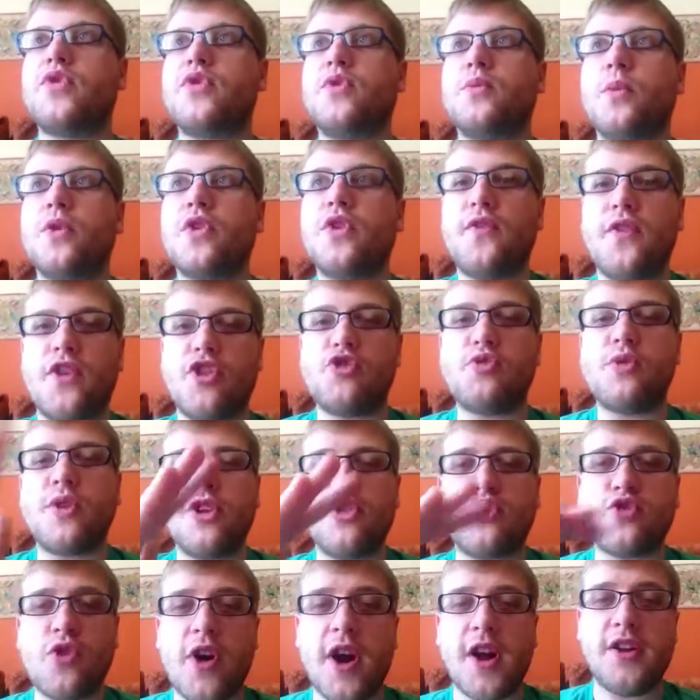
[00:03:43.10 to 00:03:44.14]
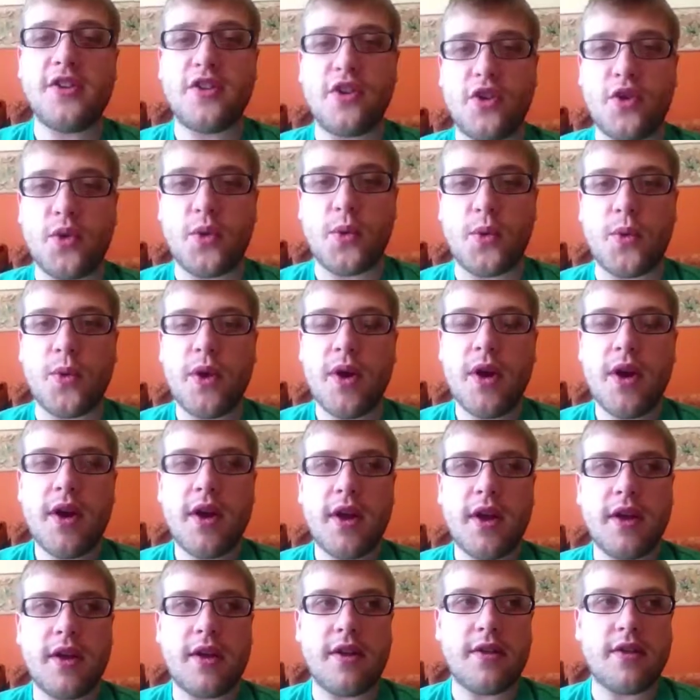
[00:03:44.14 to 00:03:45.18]
what the visual is trying to do
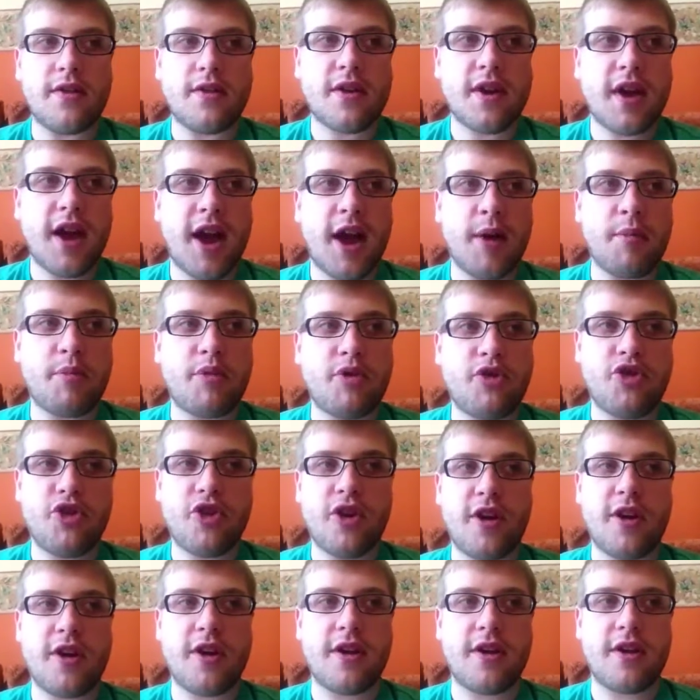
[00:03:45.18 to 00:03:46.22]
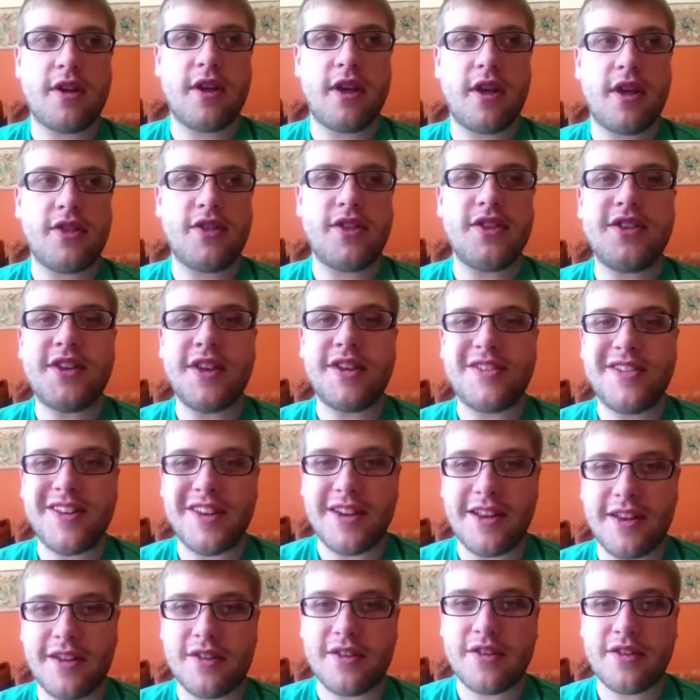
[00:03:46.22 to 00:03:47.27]
is capture the
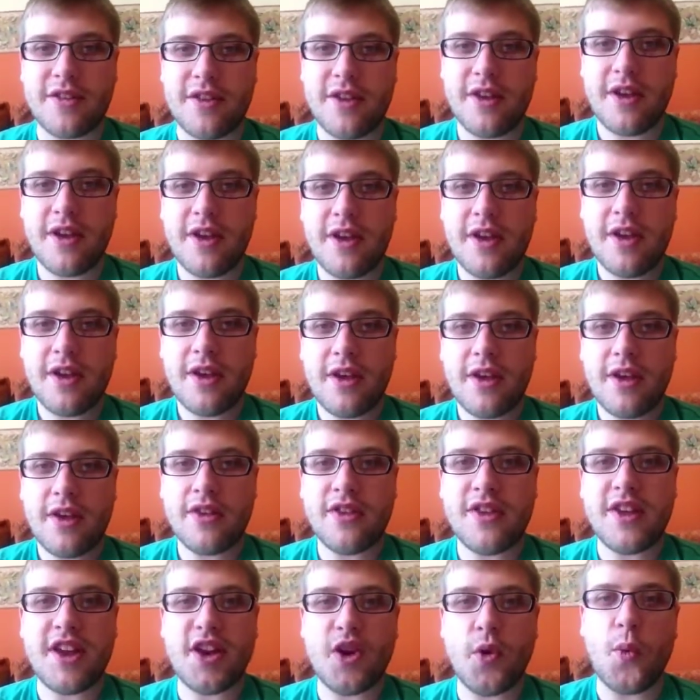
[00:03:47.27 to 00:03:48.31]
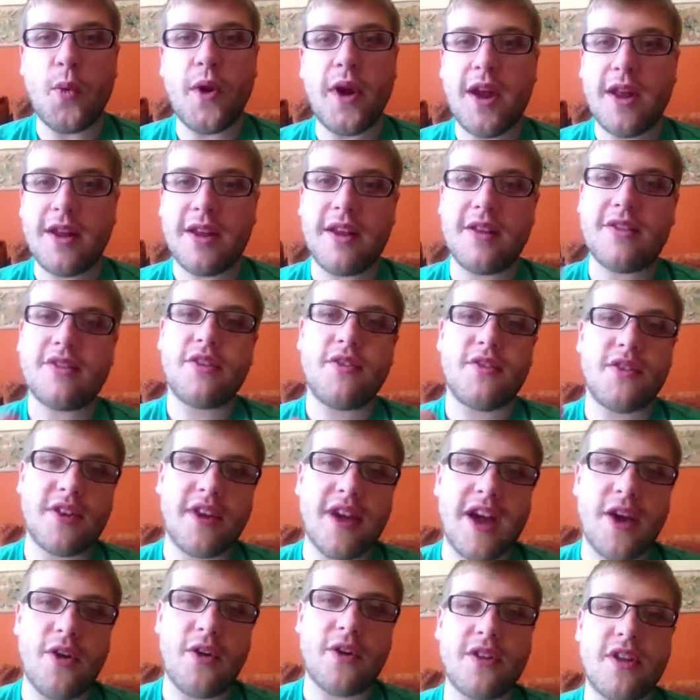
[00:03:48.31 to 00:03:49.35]
dizziness, the unawareness of the
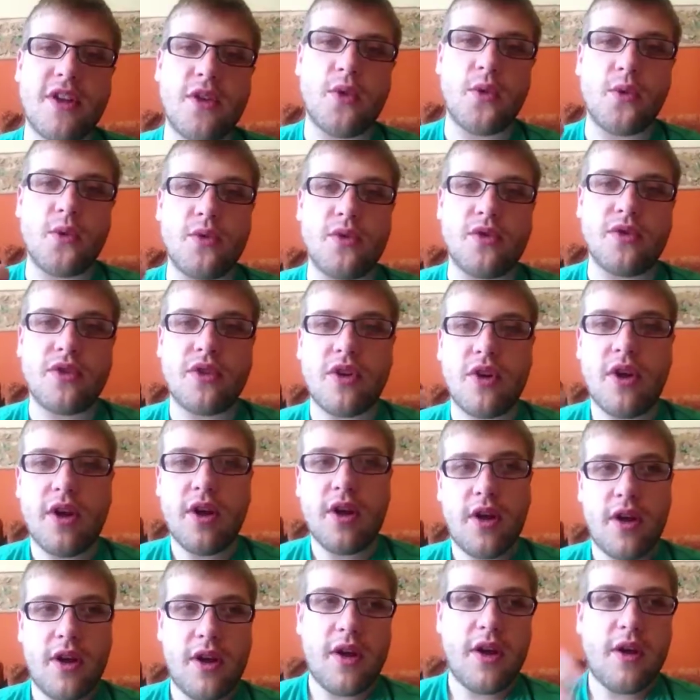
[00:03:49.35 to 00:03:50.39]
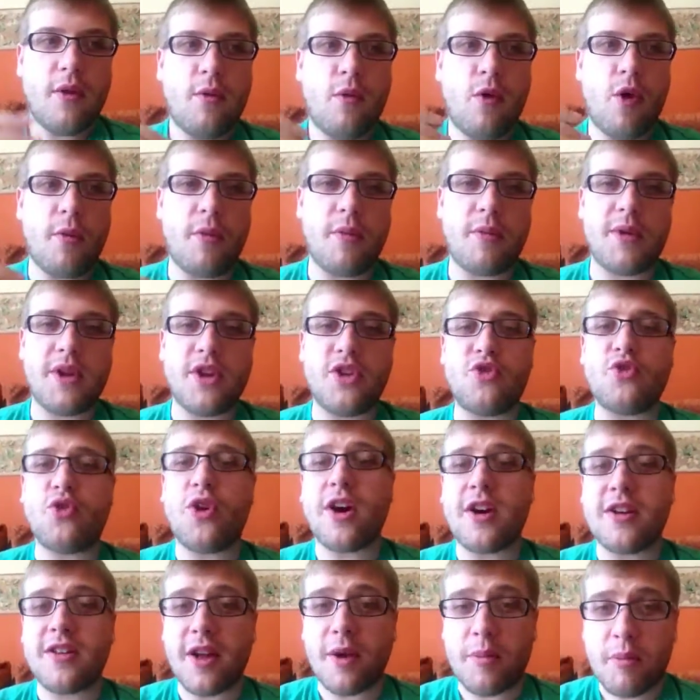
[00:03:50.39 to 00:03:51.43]
character who's probably
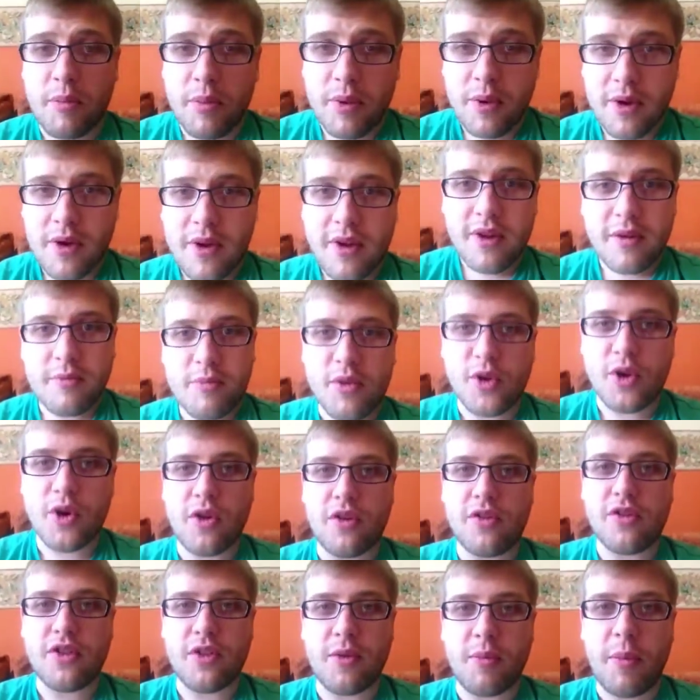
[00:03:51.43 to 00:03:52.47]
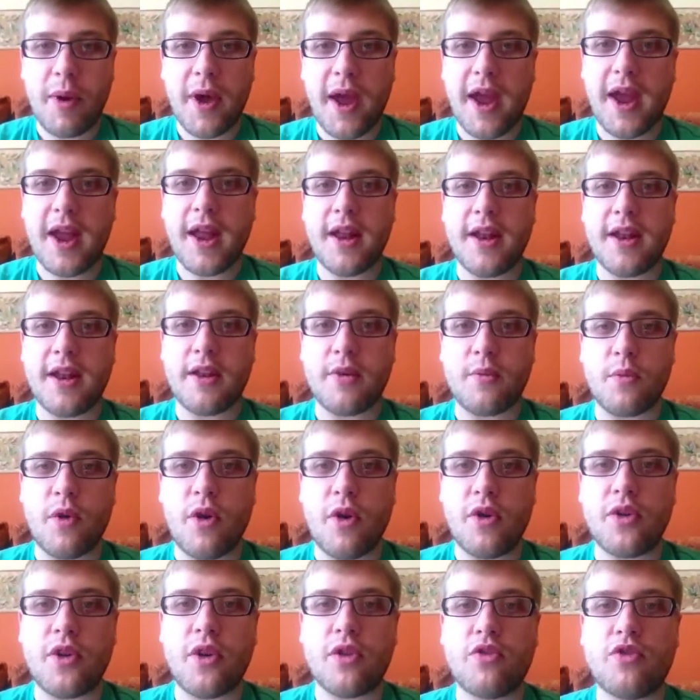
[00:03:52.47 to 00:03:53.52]
drugged up because of the pain and
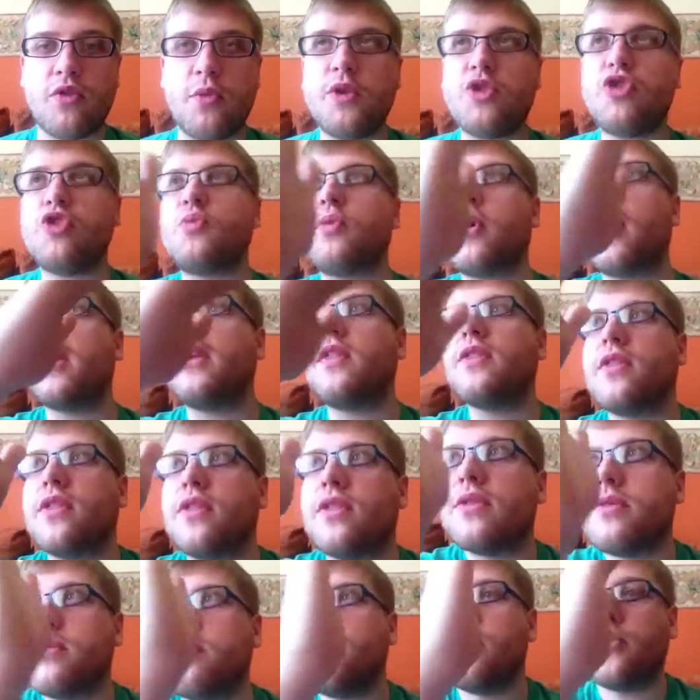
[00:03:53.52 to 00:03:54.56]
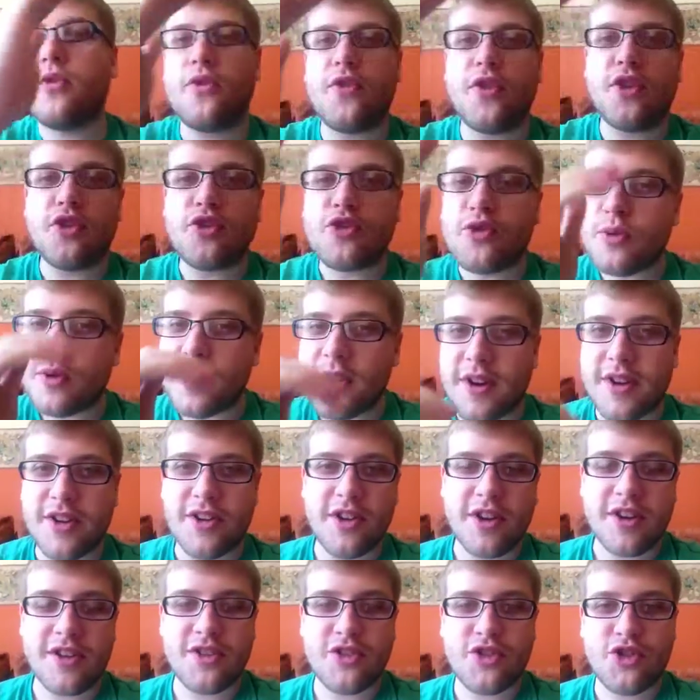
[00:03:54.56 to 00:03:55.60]
whatnot. So which is why the visual
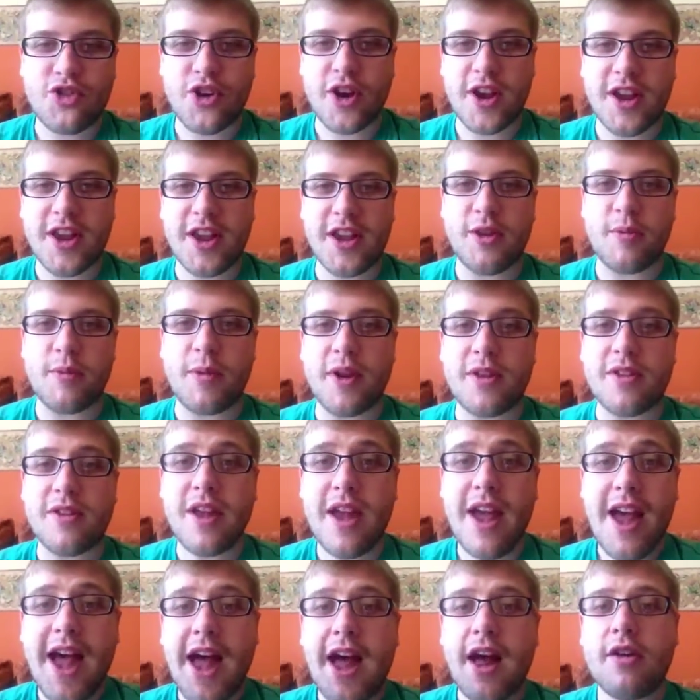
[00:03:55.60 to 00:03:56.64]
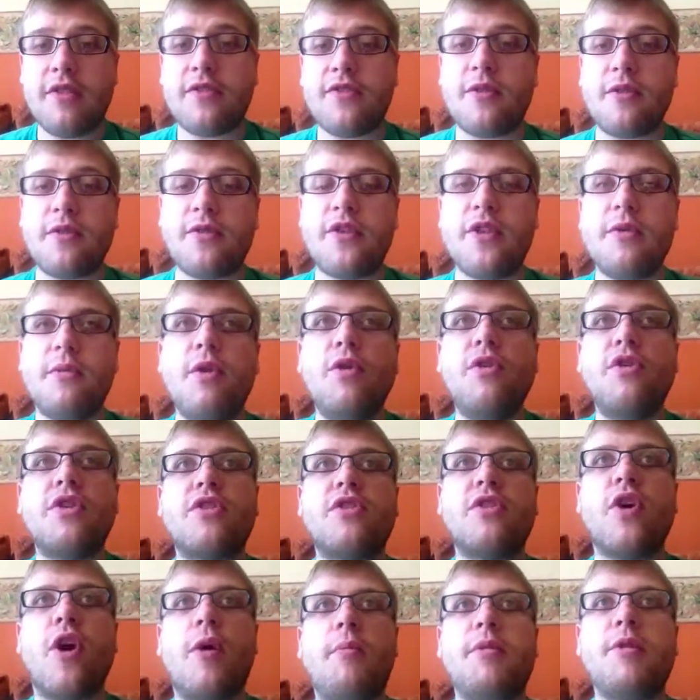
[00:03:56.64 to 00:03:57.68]
is shaky a bit. And for the music
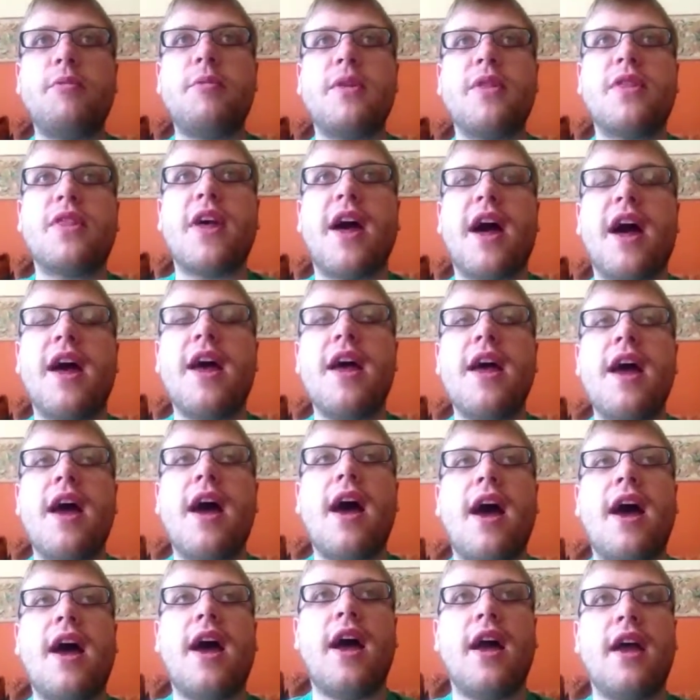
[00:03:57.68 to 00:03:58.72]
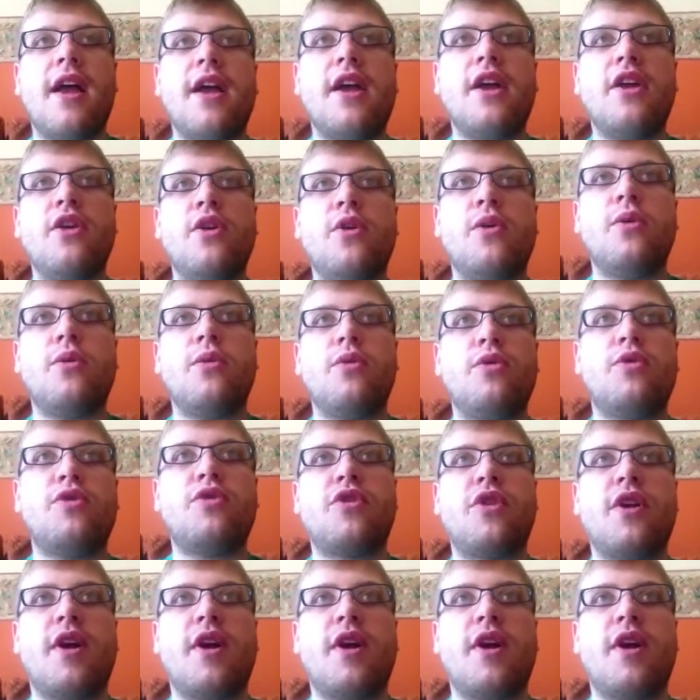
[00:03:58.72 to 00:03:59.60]
to complement that, I used